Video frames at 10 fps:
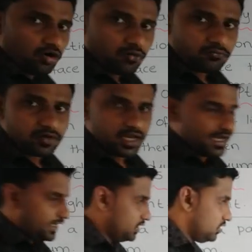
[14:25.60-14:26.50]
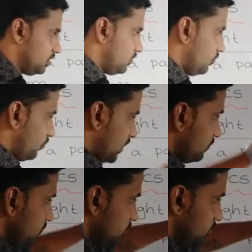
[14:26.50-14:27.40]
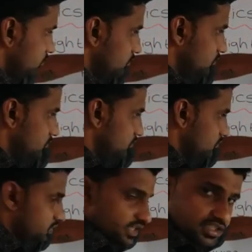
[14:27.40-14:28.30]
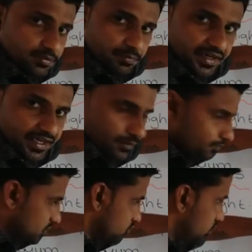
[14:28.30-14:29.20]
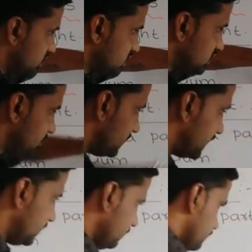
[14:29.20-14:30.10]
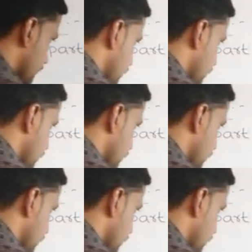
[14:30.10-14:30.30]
of light from this medium, so this is the medium,